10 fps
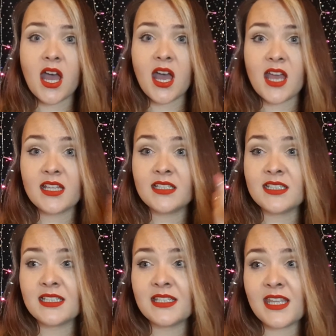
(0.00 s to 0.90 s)
and
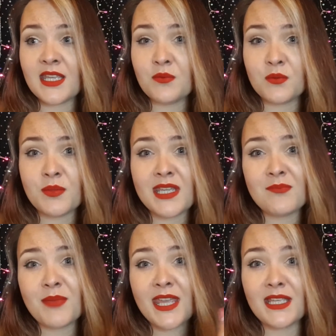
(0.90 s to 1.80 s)
they would be
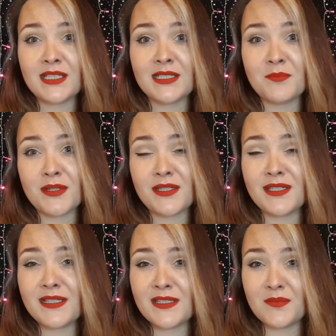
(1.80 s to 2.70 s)
impaled
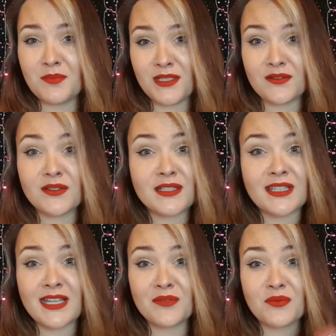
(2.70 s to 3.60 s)
by spears
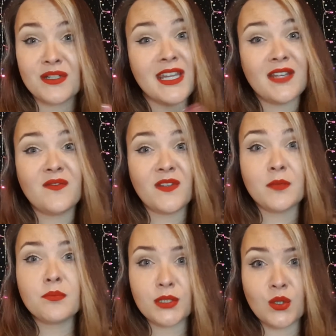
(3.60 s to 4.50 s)
that were 8 feet
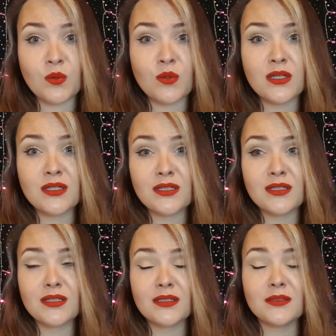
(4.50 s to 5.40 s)
below.
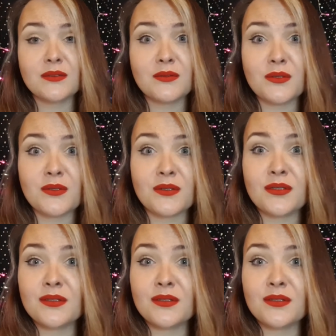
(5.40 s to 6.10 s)
Oh.